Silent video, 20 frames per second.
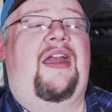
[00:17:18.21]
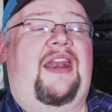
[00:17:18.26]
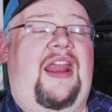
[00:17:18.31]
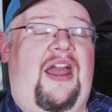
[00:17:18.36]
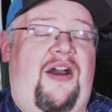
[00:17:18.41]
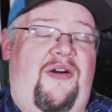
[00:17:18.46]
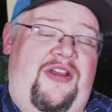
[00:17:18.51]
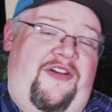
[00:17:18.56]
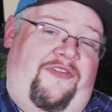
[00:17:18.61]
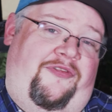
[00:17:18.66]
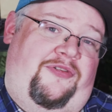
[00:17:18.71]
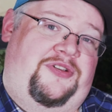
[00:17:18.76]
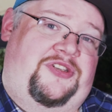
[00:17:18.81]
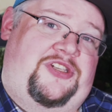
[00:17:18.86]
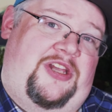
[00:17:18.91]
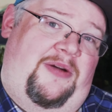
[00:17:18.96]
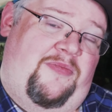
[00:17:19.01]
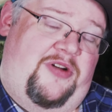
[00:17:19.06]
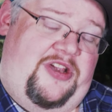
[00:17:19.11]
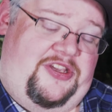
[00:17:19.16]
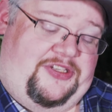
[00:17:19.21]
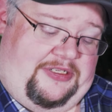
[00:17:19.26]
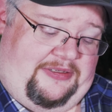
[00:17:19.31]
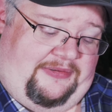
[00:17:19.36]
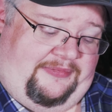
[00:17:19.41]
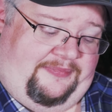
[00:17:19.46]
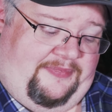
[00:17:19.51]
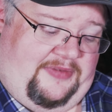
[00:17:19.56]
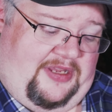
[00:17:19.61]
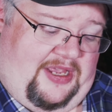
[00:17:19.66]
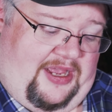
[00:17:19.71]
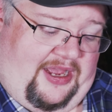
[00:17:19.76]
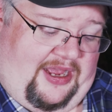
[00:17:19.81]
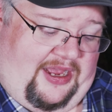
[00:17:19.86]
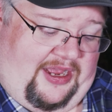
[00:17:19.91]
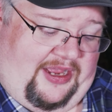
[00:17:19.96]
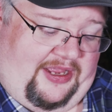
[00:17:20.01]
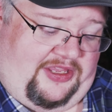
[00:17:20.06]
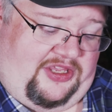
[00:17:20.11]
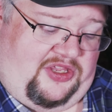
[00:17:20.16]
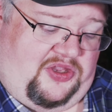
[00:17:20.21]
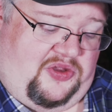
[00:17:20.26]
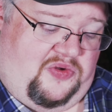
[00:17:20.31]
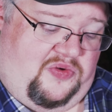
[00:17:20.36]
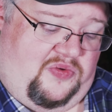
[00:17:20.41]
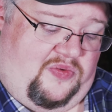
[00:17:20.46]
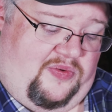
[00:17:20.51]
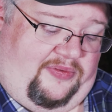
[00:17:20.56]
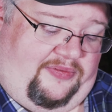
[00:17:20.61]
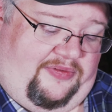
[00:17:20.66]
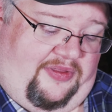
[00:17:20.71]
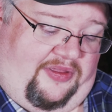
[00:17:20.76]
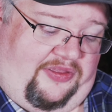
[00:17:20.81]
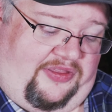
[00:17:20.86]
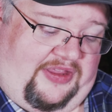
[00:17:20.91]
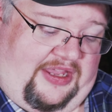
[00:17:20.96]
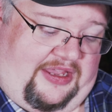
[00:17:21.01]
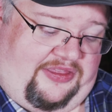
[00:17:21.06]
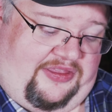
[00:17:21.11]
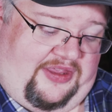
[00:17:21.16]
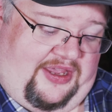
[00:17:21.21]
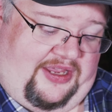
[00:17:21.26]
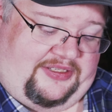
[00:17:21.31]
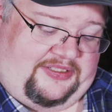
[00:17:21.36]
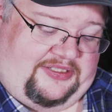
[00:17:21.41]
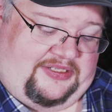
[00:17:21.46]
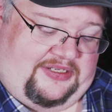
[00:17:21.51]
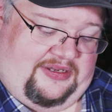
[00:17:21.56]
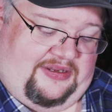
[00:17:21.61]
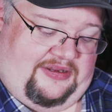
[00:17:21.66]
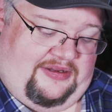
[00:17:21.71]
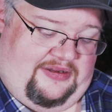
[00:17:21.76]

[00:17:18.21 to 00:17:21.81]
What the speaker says: Now, if for some reason you think that